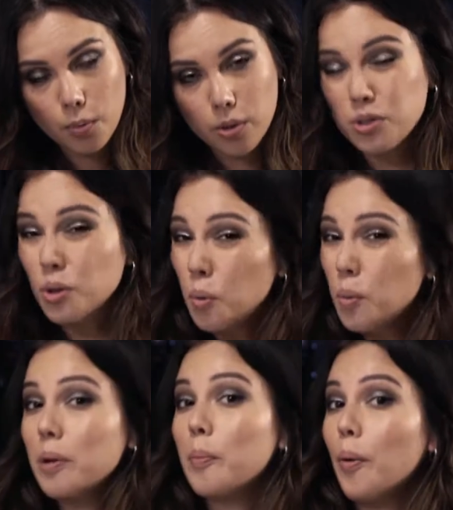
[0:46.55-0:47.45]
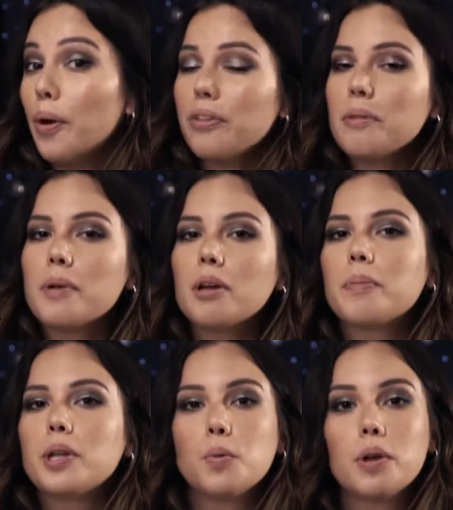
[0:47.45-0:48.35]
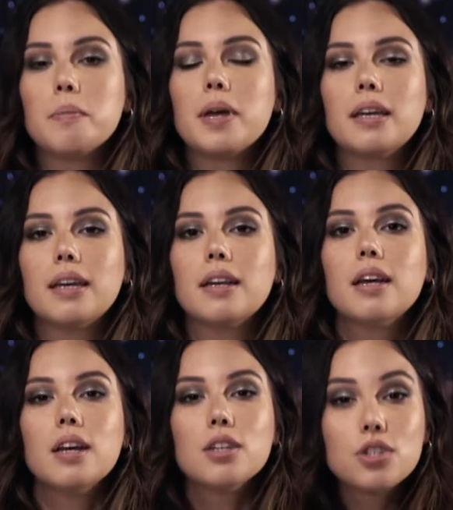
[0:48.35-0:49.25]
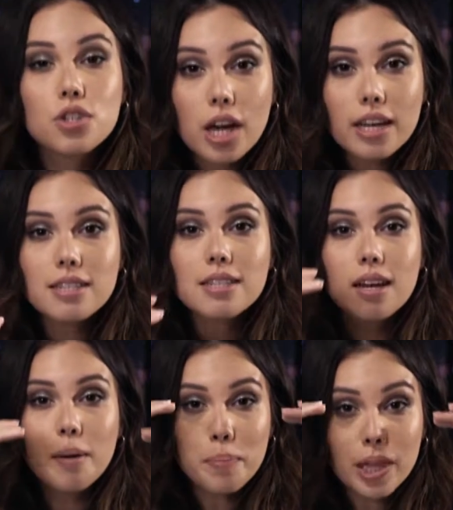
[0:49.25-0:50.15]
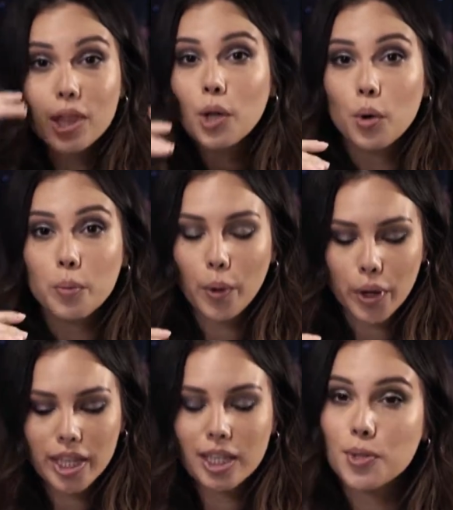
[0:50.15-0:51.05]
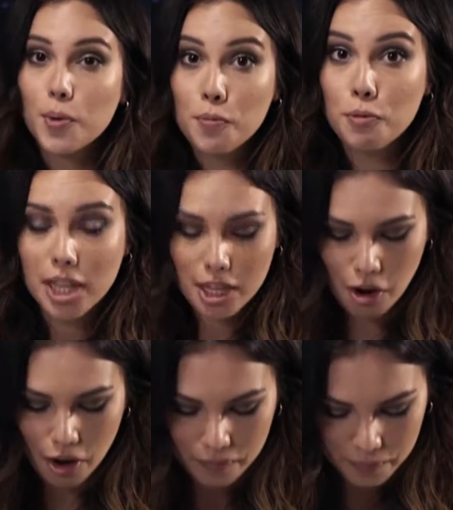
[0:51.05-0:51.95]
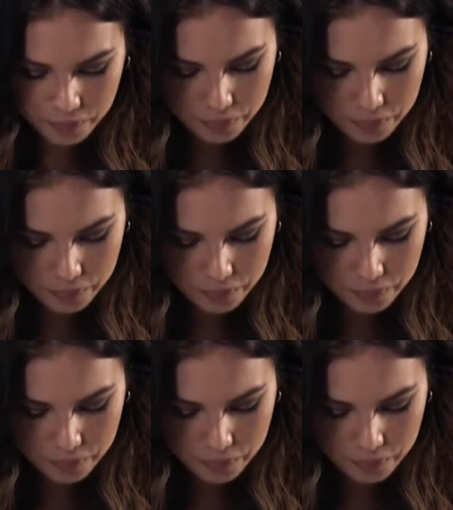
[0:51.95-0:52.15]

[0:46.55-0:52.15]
We don't want to boil the milk, but you want to make it just below boiling, so really hot.